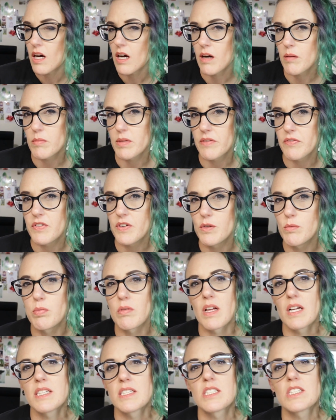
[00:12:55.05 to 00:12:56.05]
Um, if you
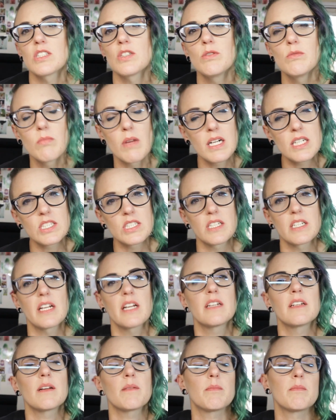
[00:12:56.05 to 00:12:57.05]
blend it too much, it
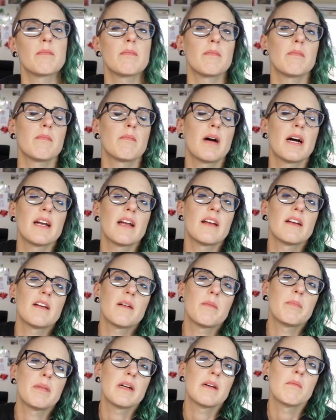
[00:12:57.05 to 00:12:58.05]
end up might end
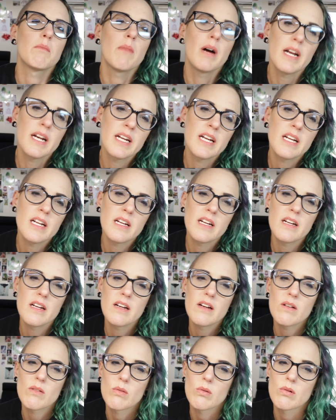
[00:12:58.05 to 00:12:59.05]
up being
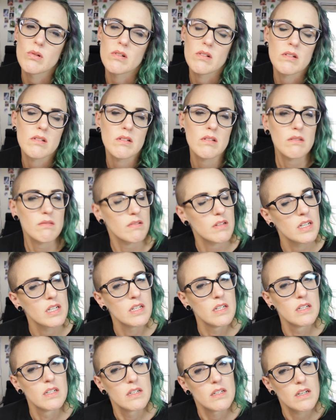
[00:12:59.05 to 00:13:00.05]
muddy or
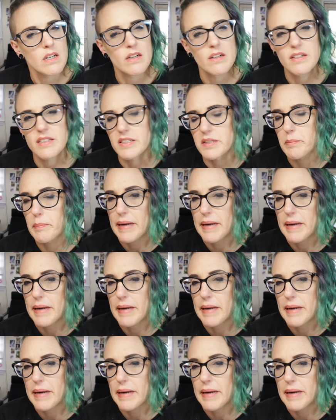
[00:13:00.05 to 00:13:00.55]
hurting the